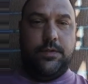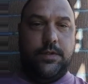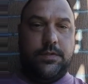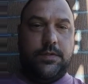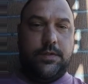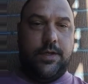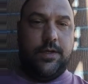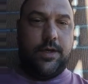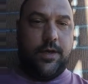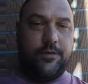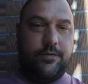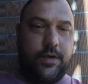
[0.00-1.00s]
This
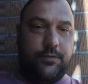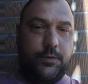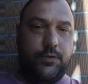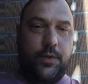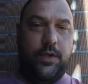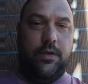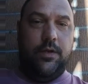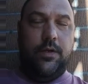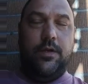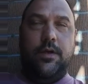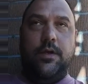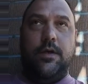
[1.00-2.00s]
contrast between
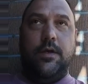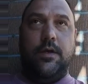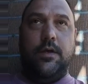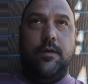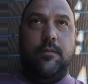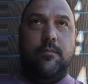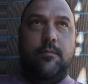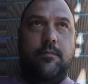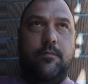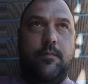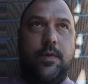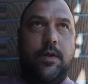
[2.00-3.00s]

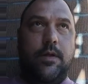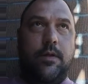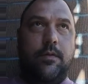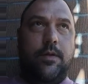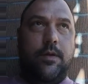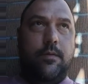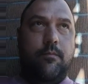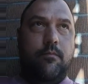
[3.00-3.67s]
the